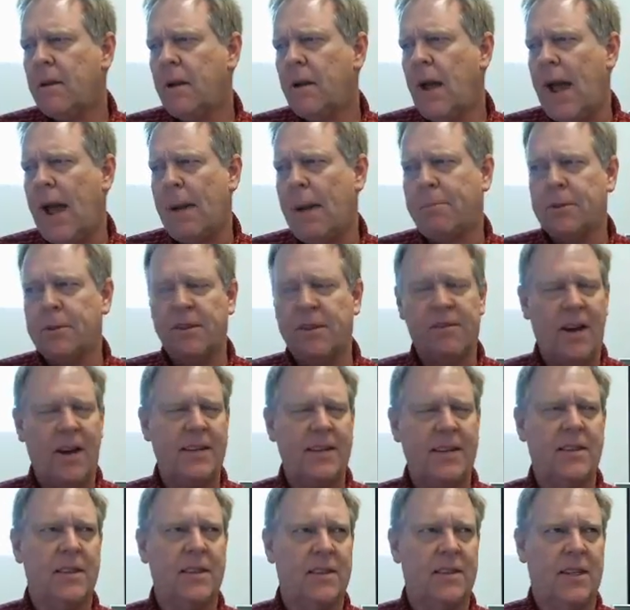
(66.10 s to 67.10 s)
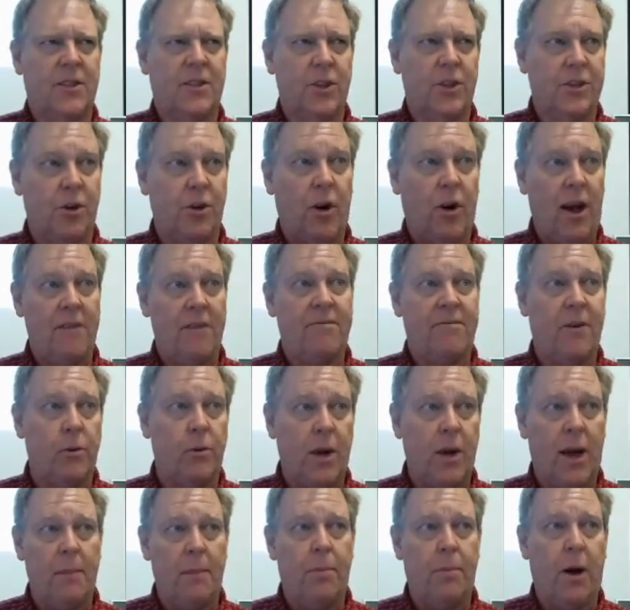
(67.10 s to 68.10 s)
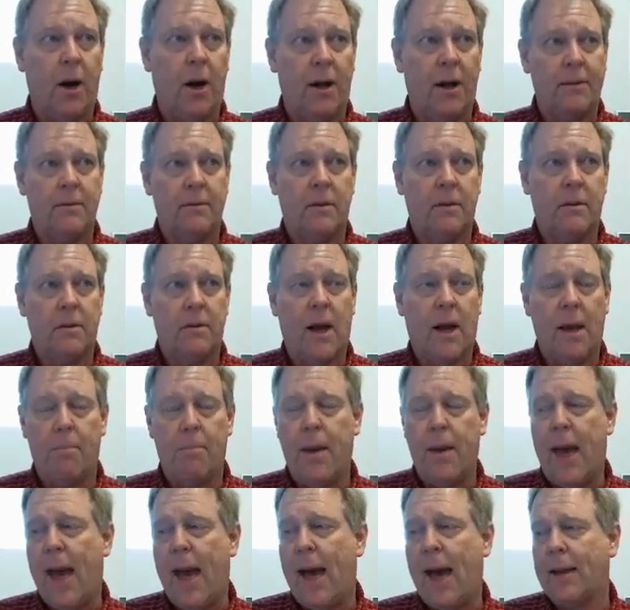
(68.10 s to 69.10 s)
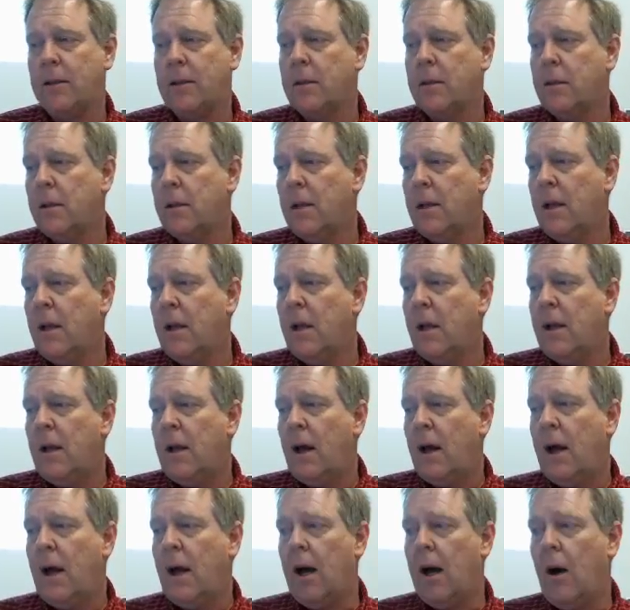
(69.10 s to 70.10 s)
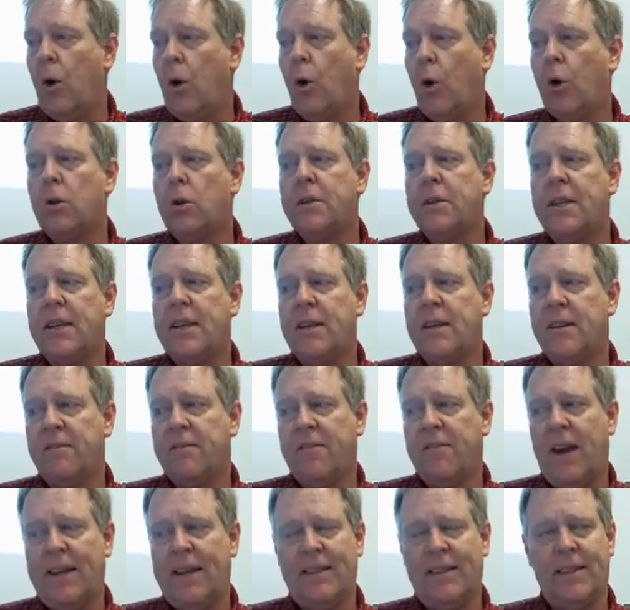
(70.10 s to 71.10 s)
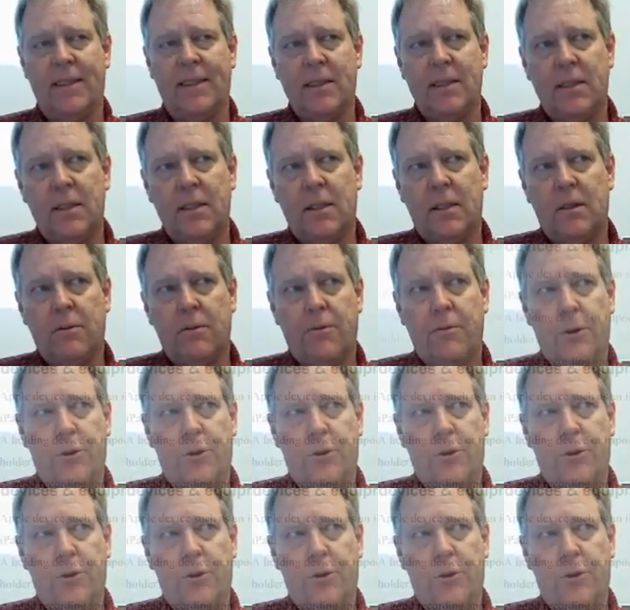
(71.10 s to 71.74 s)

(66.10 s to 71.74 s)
Apple devices such as your iPhone, iPod, iPad, holding devices for